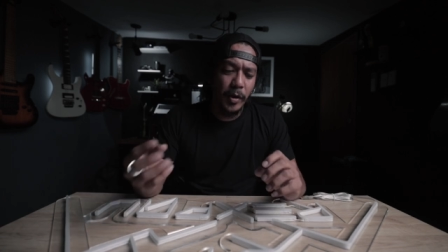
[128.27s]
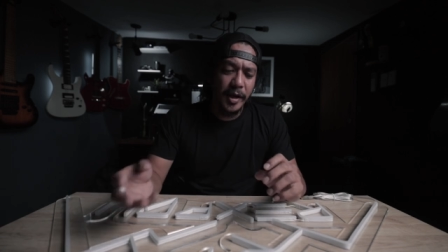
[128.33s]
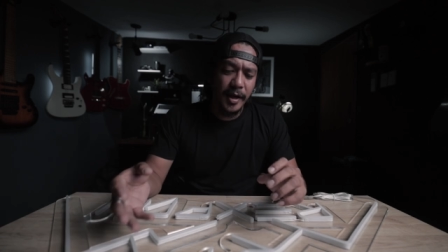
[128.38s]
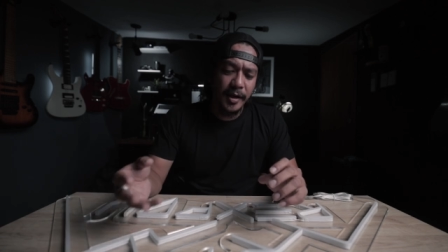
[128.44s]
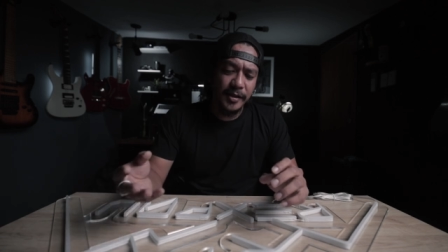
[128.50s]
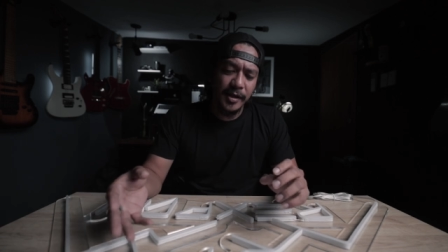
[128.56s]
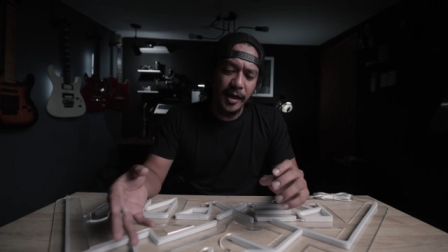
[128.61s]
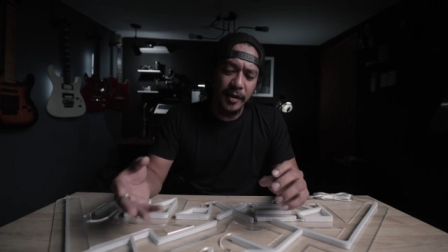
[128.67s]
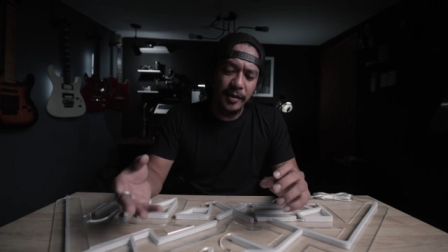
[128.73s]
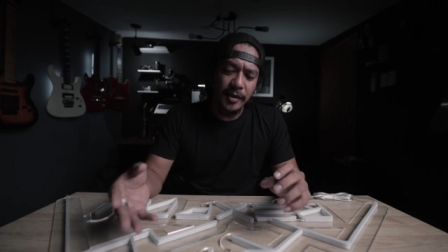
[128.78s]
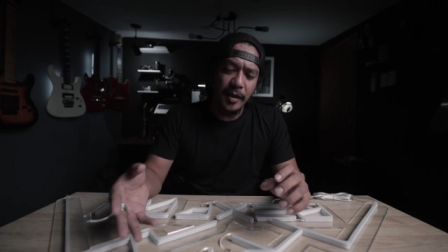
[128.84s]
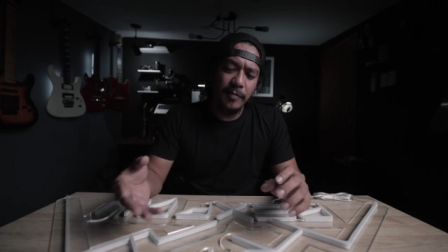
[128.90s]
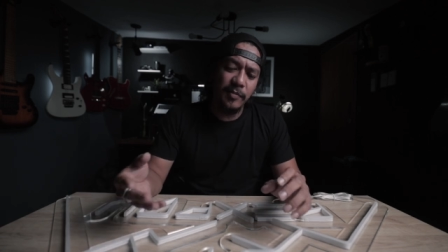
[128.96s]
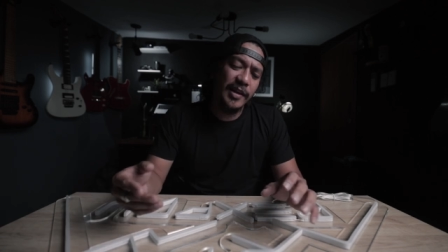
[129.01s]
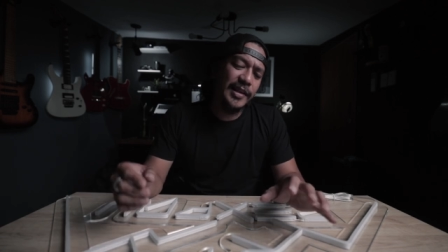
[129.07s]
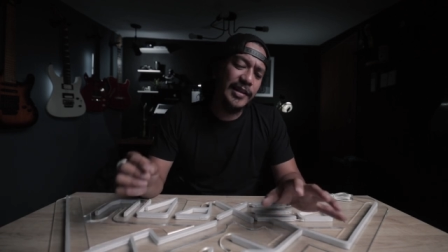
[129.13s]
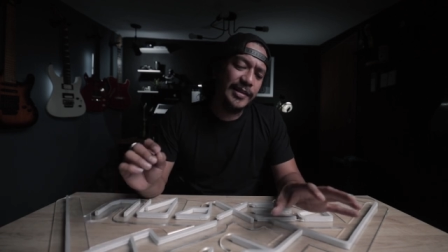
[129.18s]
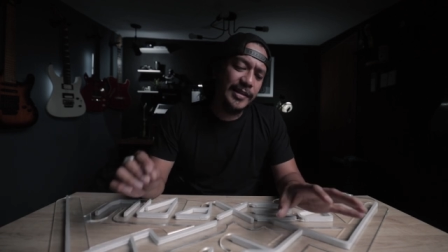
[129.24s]
When I sent
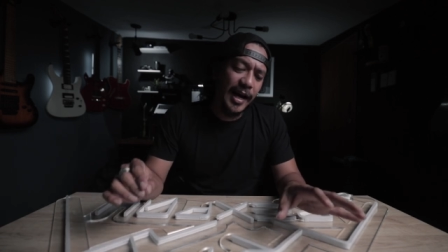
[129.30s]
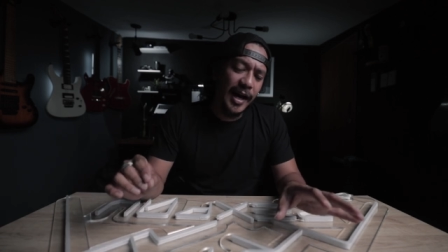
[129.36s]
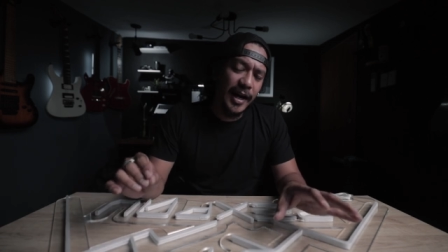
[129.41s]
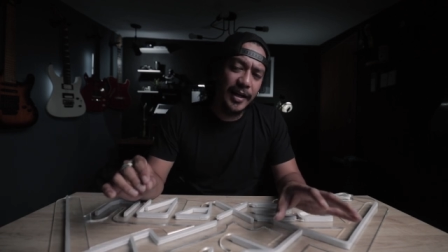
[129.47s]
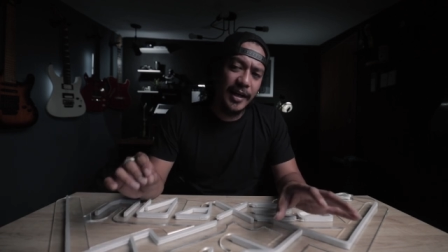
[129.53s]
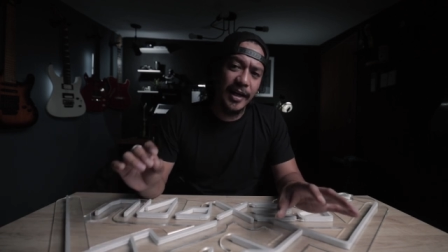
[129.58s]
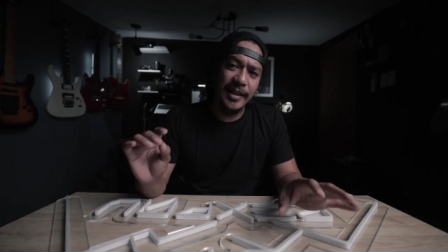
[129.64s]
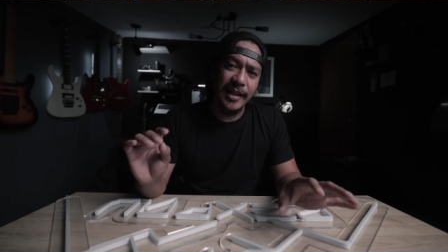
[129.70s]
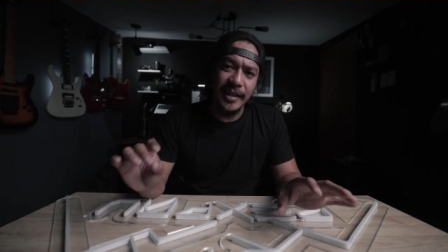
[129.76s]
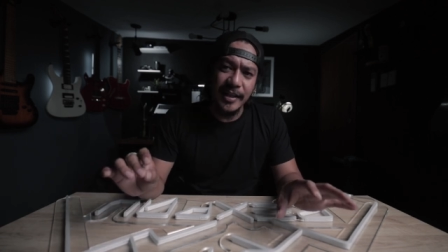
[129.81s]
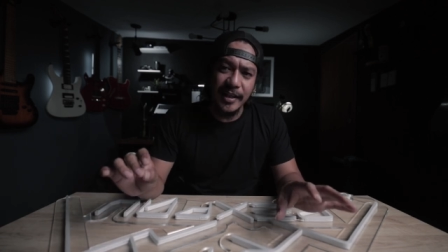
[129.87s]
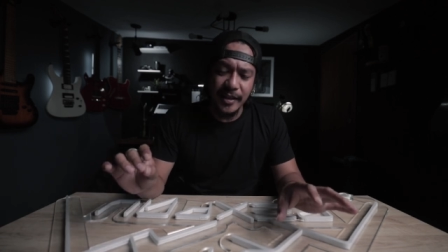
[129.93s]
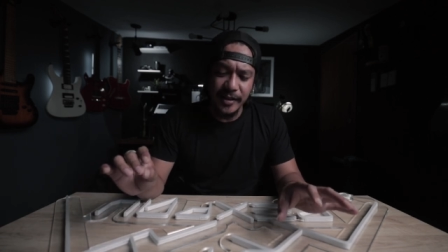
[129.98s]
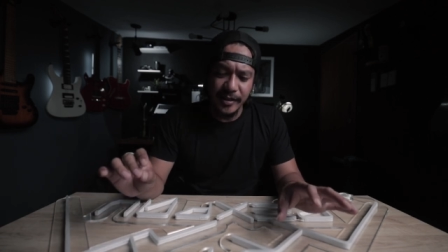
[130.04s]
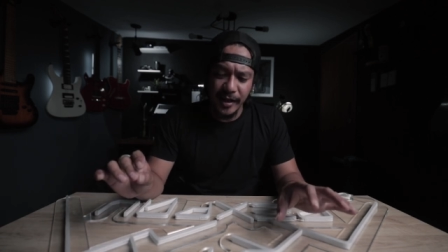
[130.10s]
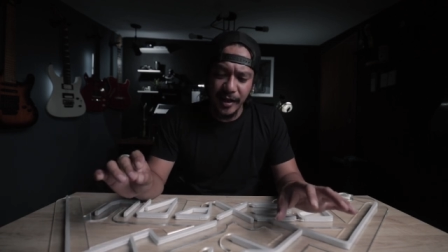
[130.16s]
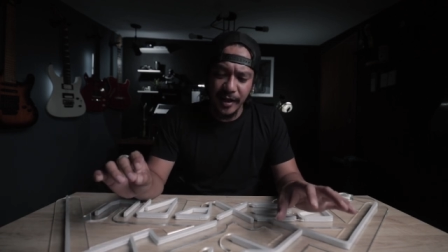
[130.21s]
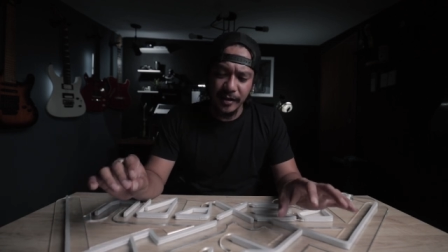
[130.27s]
them the design and the
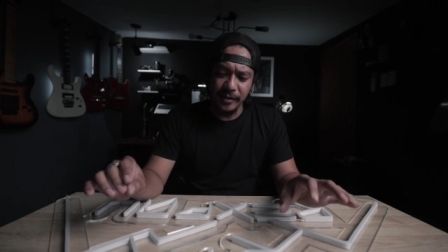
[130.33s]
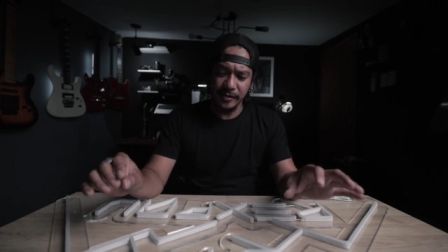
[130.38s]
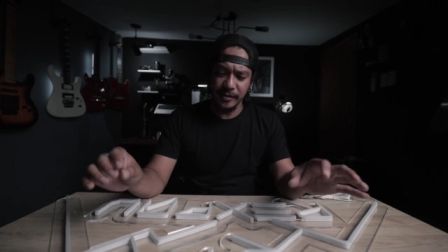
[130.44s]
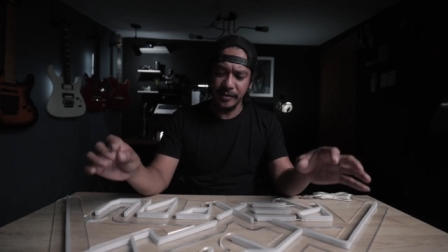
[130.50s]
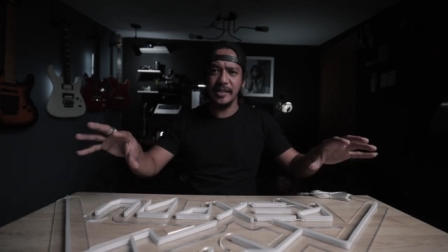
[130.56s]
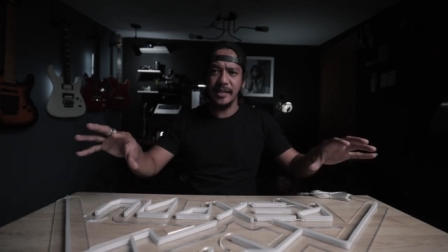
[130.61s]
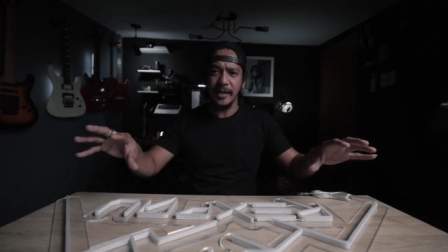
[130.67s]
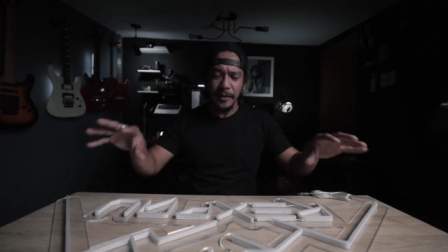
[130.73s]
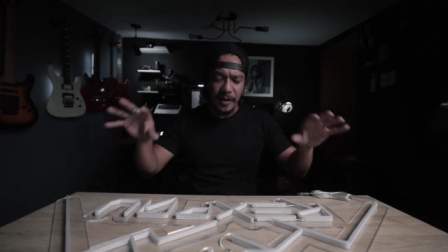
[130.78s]
details,